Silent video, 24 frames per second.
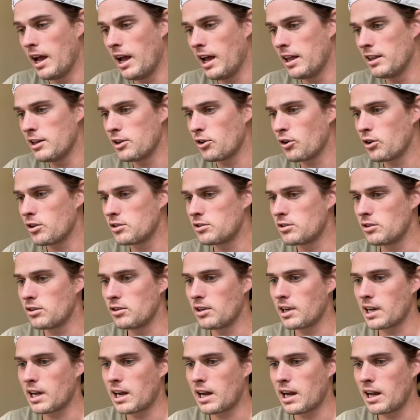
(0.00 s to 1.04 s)
And then also
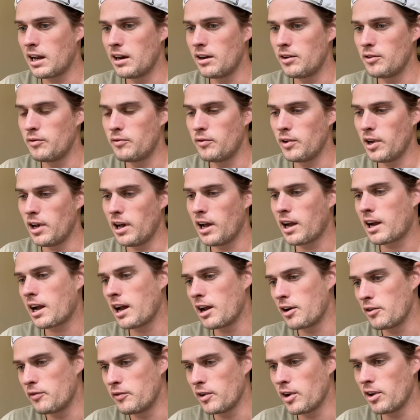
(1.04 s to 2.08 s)
like I kind
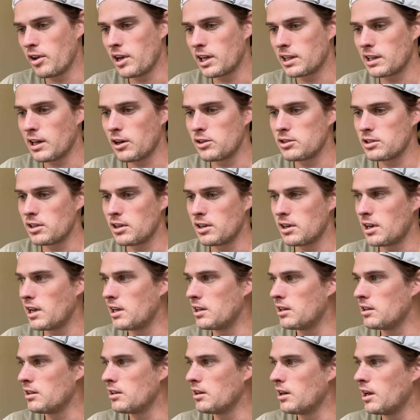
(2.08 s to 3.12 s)
of felt like that was a good
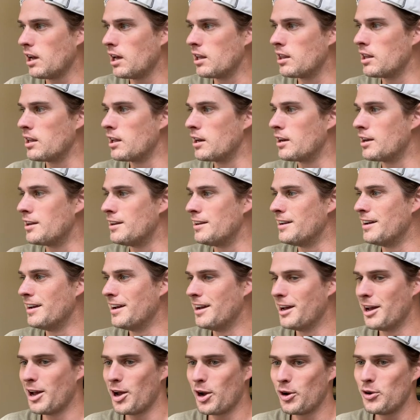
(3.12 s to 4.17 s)
idea. And then
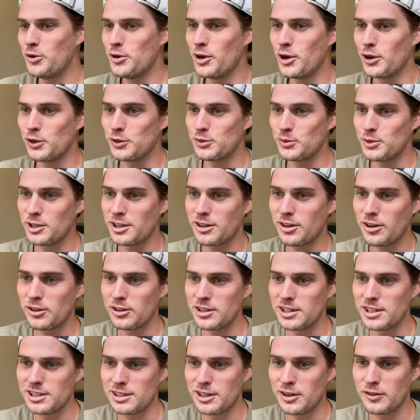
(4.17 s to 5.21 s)
who knows, with all
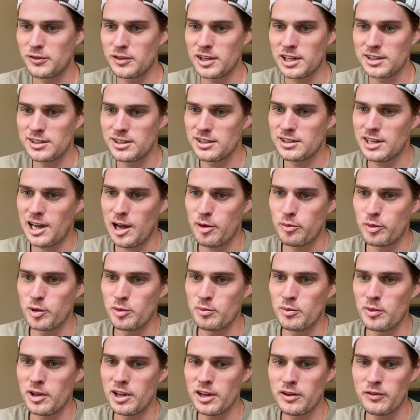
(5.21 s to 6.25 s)
this stuff that just
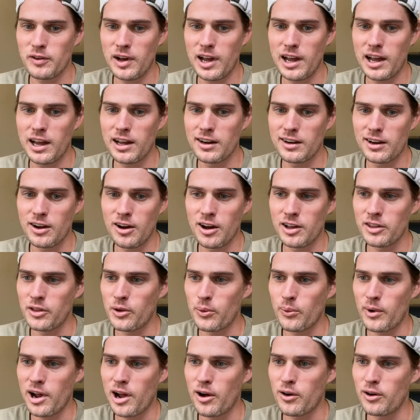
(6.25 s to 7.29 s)
happened, if I had gone
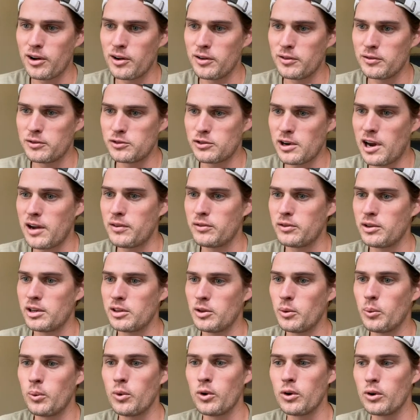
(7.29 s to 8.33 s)
the route of
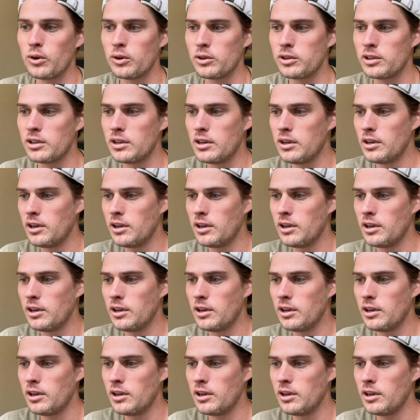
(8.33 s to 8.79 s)
traveling the world